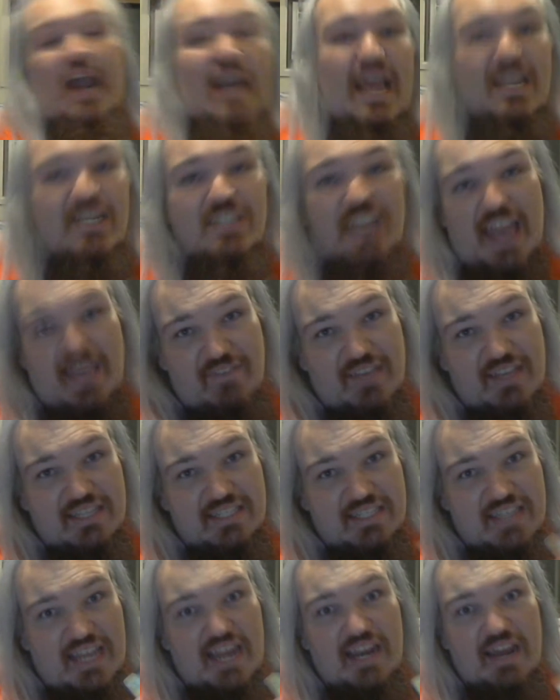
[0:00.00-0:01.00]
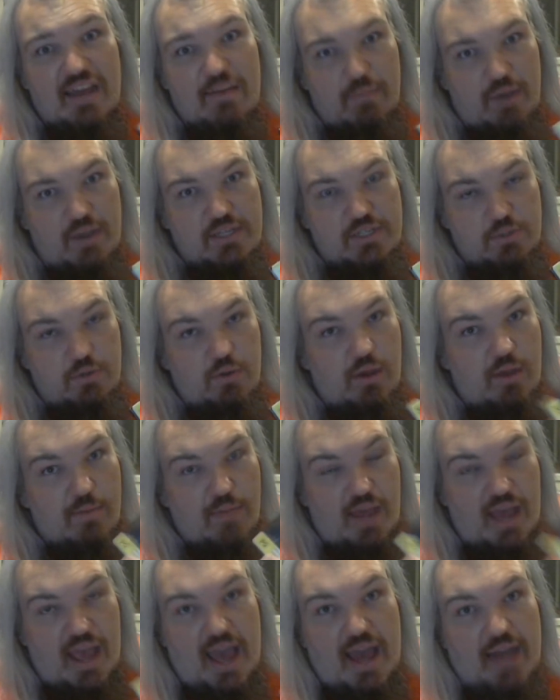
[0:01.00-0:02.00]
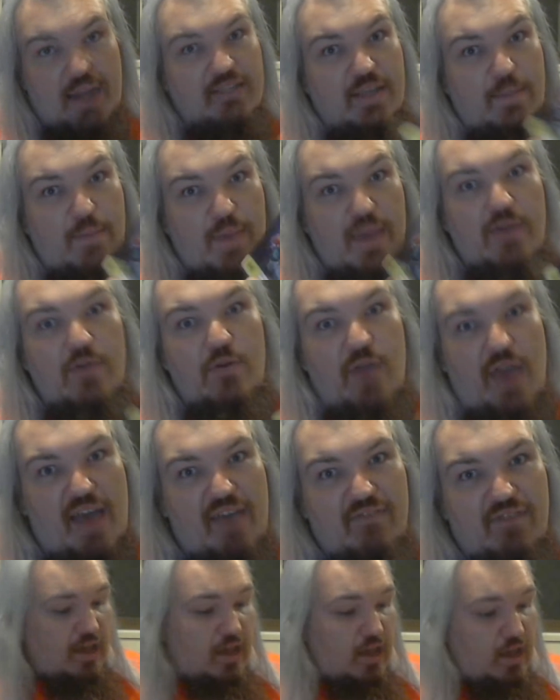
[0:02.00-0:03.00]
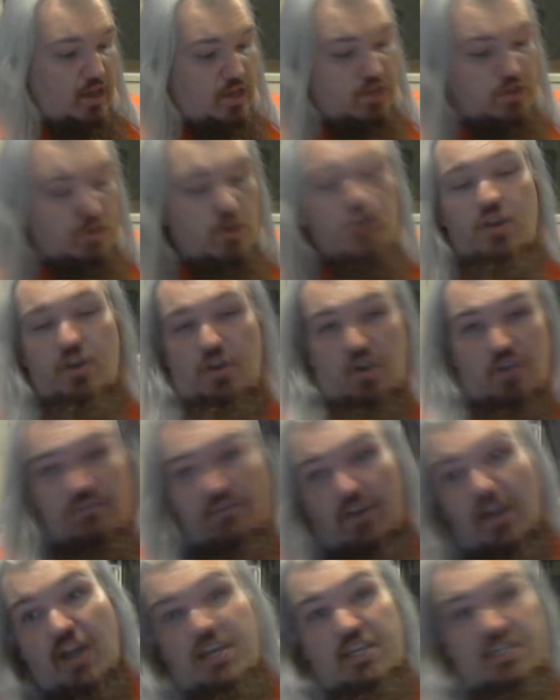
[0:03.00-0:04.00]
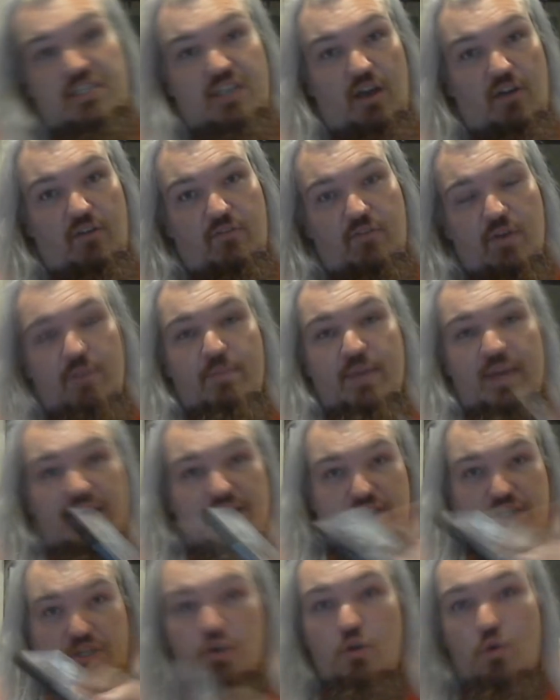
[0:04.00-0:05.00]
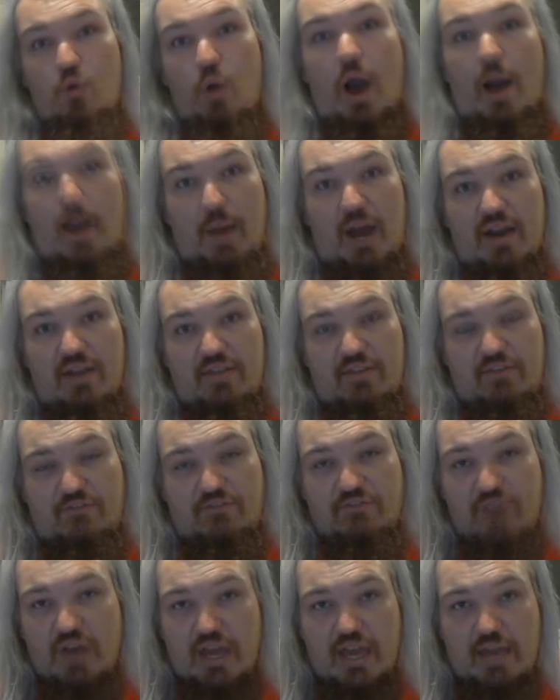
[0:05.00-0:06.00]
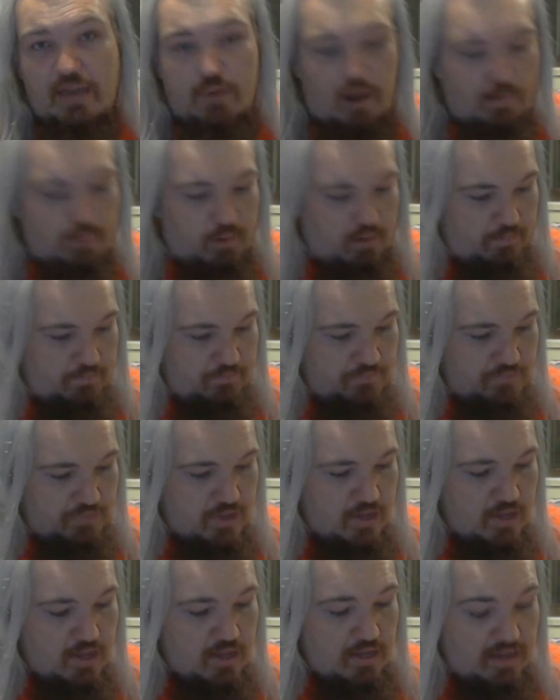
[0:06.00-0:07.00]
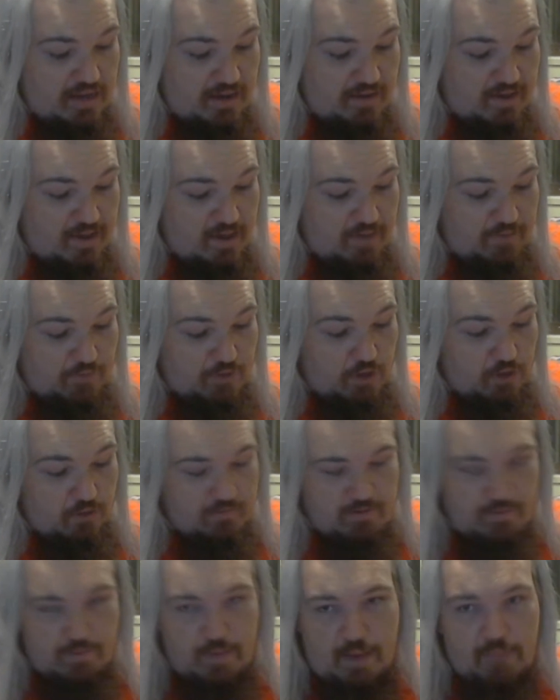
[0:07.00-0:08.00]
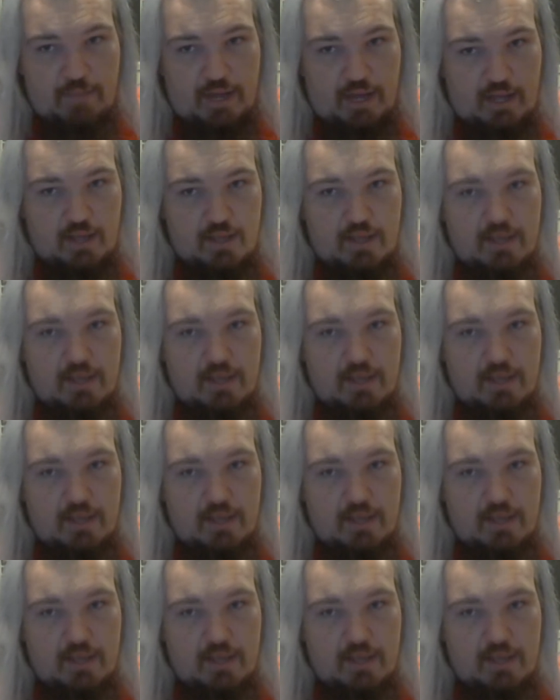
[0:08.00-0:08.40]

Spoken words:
actually having seen it, mind you, I might add, because I bet you haven't, you can go fuck yourself, because you are part of the fucking problem. Now, if you'll remember,